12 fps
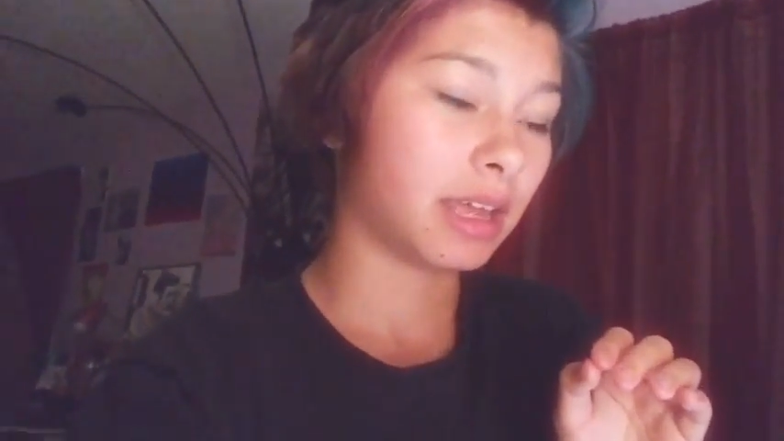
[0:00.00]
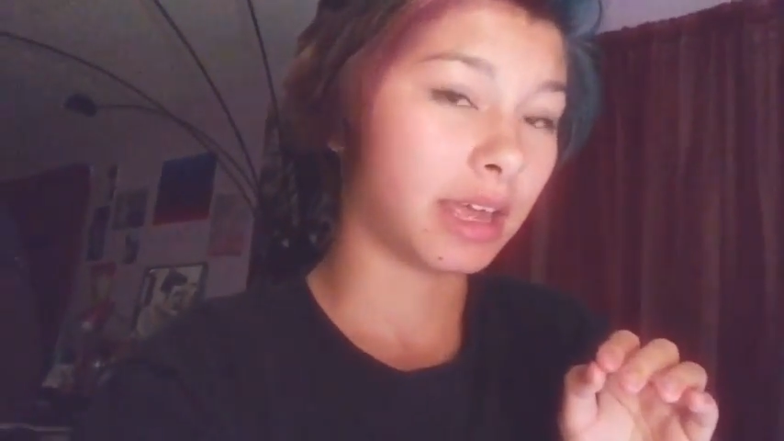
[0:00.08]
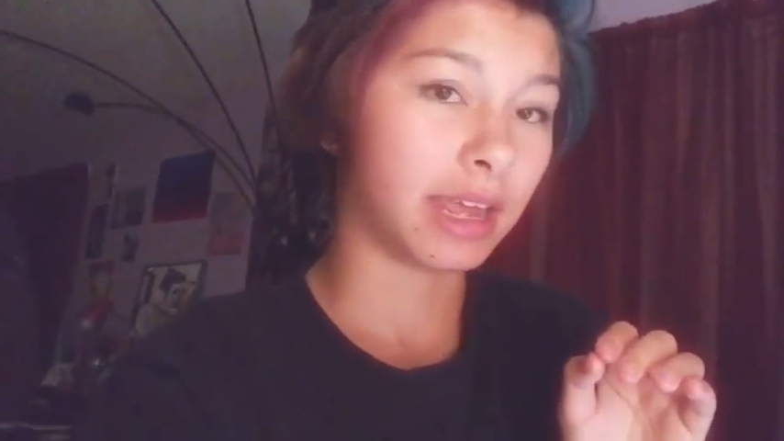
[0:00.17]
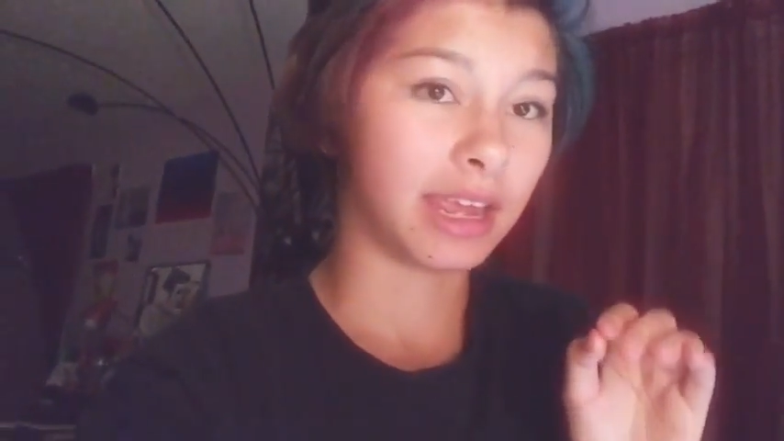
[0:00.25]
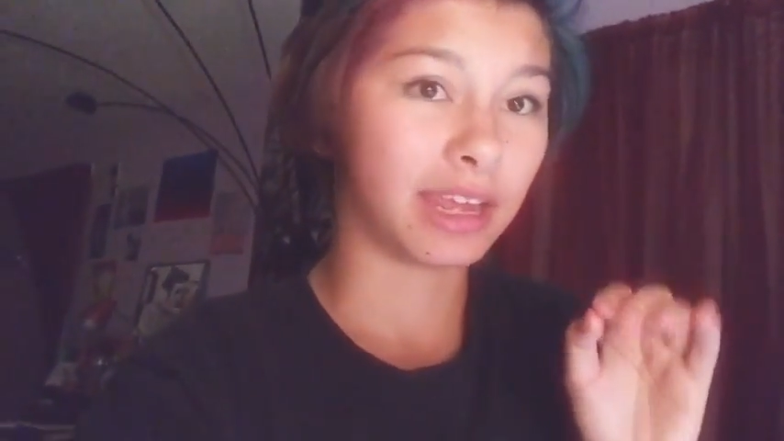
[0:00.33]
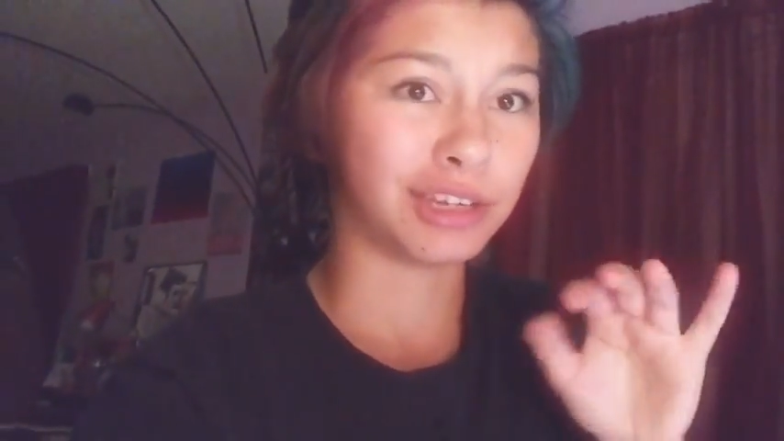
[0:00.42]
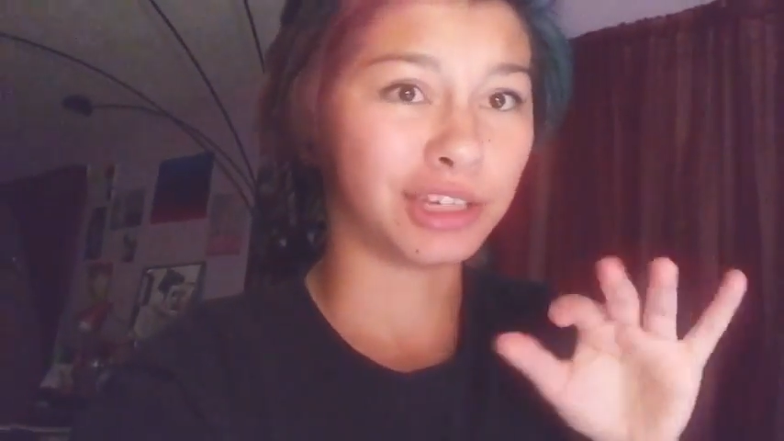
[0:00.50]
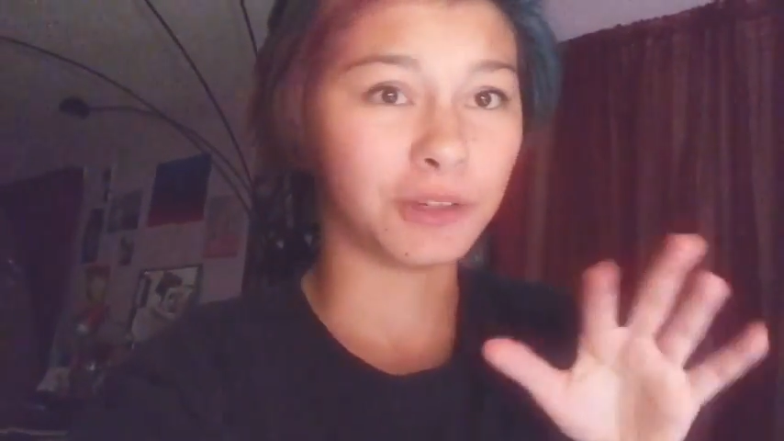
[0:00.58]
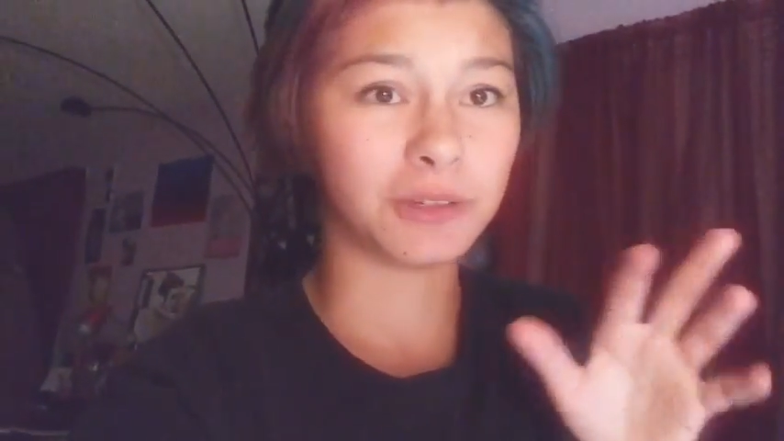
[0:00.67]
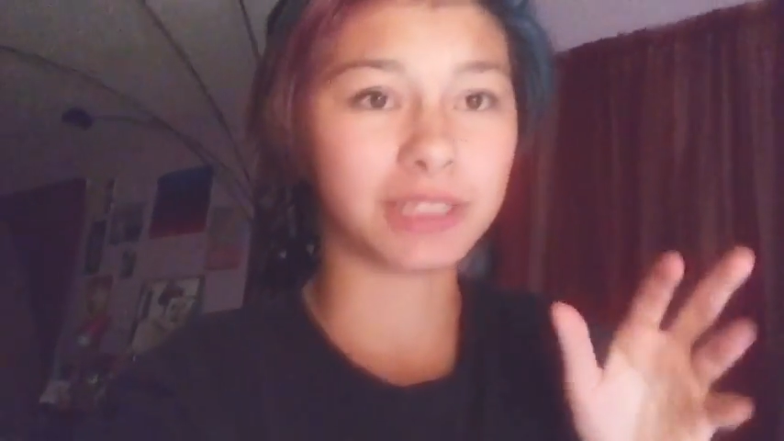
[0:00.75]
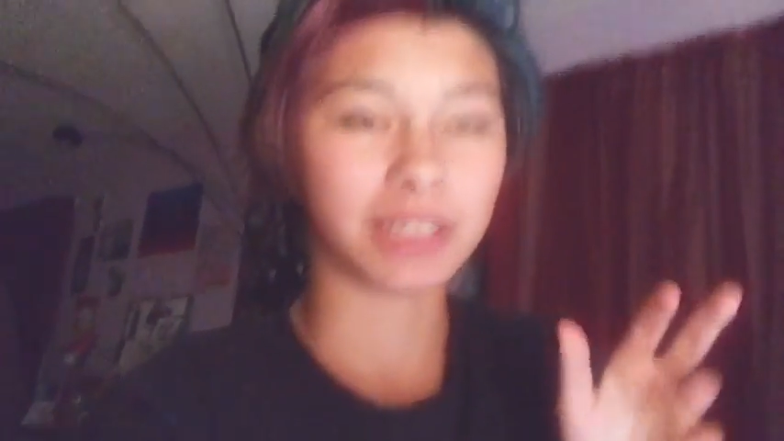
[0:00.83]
and used